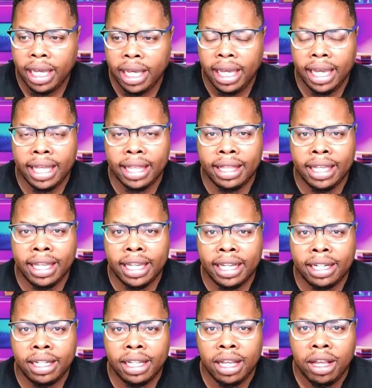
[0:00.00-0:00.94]
And
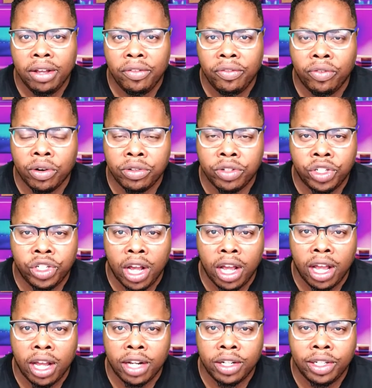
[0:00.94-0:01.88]
then First
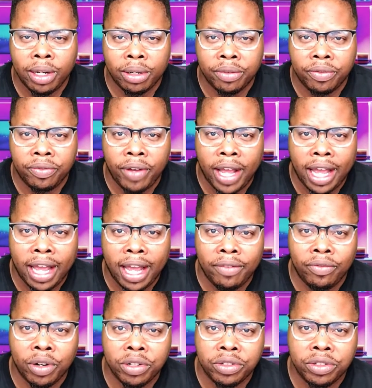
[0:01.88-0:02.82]
John chapter 5,
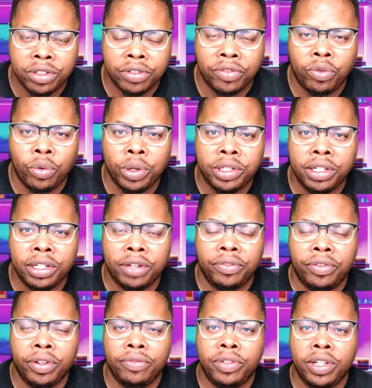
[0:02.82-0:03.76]
verses 14 and
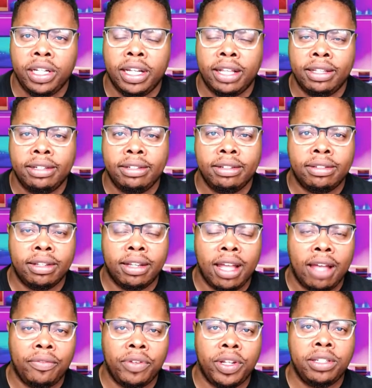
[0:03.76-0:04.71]
15. Now, this is the
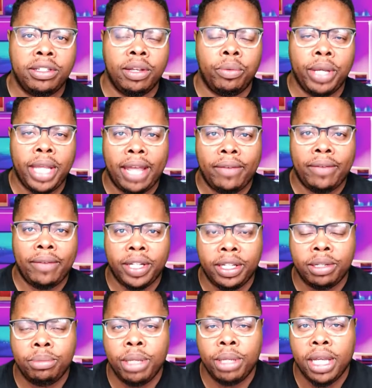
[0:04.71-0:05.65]
confidence that we have in
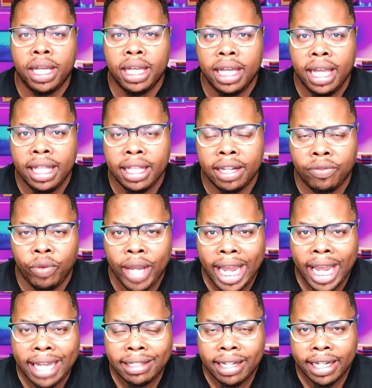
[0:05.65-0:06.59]
him that if we
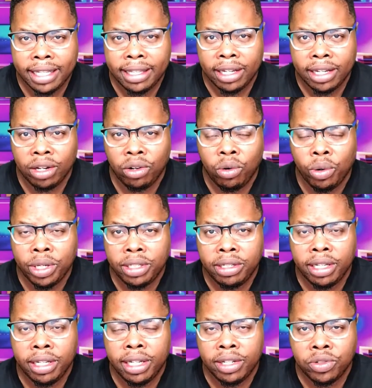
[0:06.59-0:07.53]
ask anything according
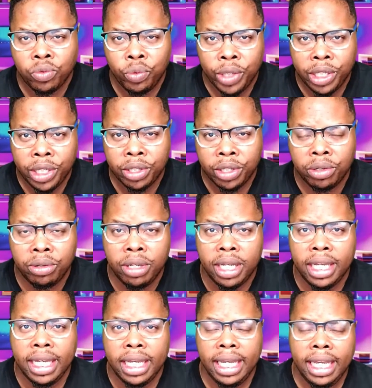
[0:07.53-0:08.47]
to his will,
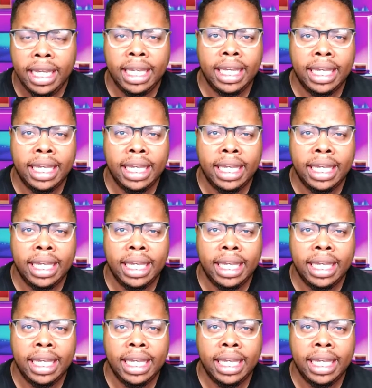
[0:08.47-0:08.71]
he